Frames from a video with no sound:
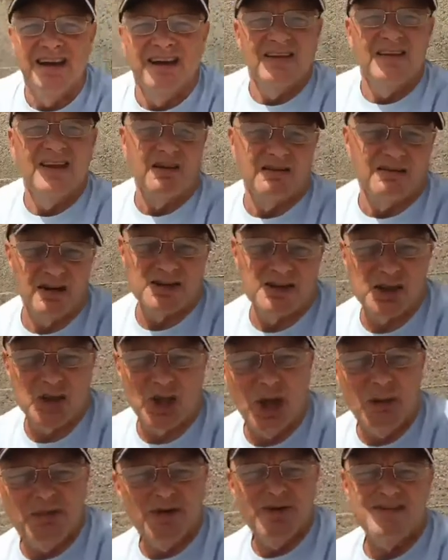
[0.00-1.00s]
There are
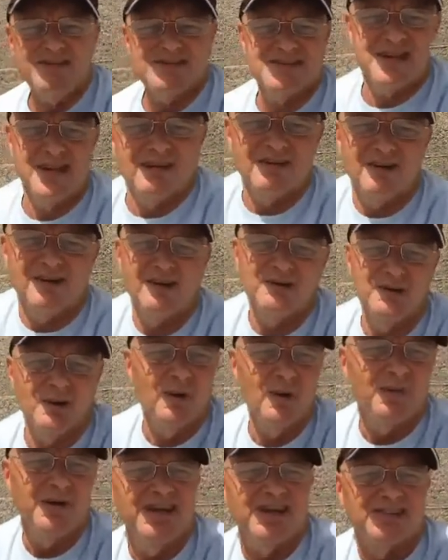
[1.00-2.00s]
Germans, there are
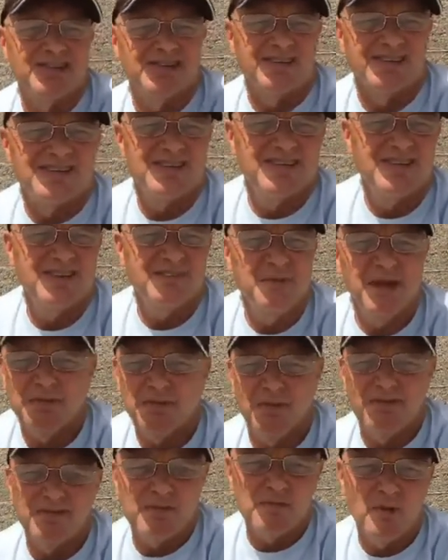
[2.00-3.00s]
Norwegians, there are
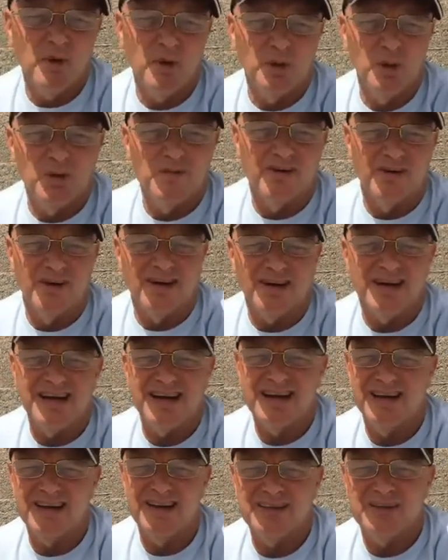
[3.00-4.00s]
people from all over,
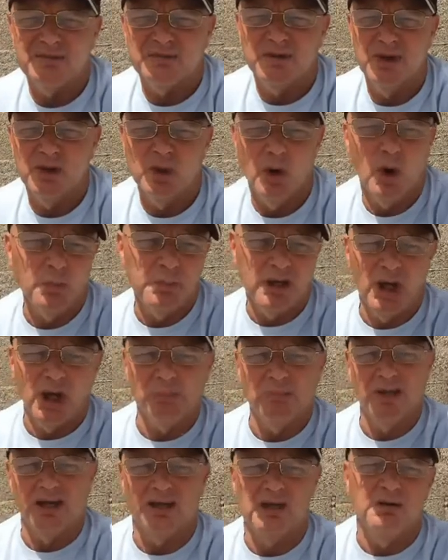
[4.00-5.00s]
and you all
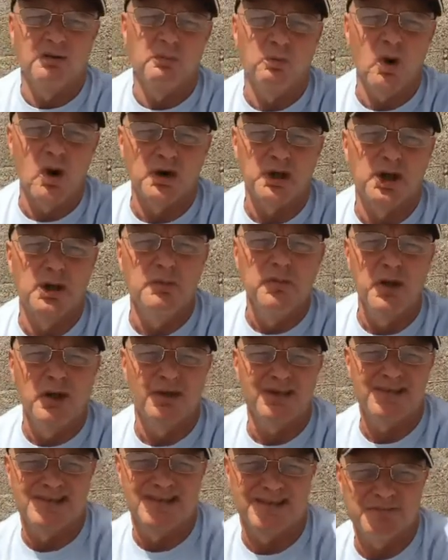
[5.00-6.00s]
become like a one
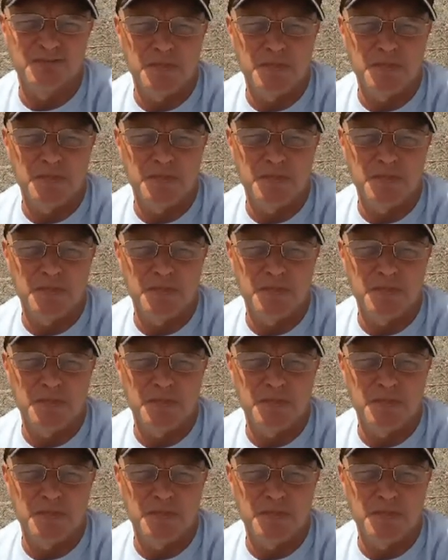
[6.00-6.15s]
community.